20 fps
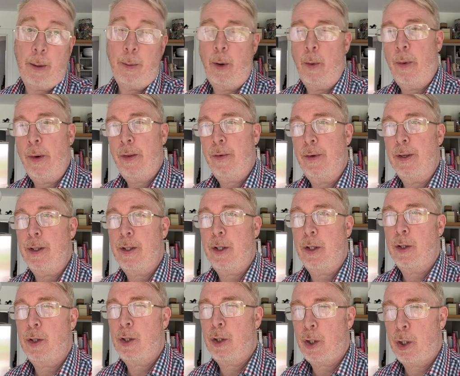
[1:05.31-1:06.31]
or whether it's
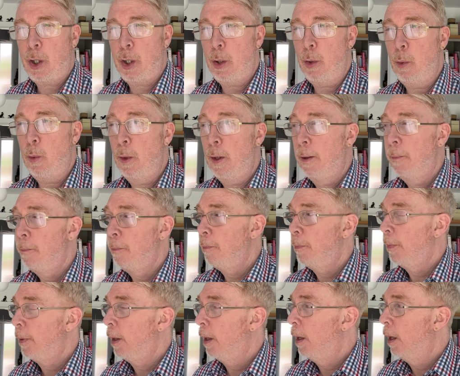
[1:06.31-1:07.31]
just too
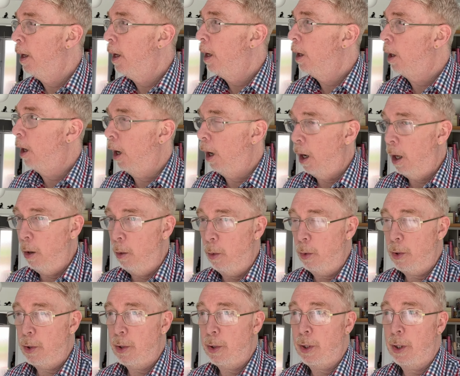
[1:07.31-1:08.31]

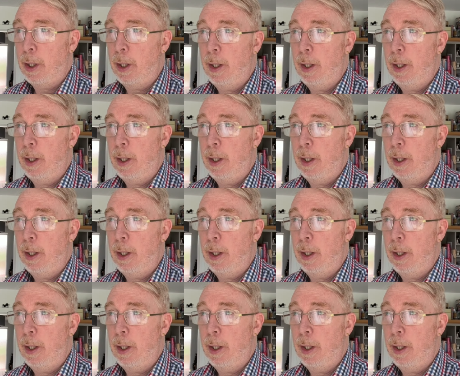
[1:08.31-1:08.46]
close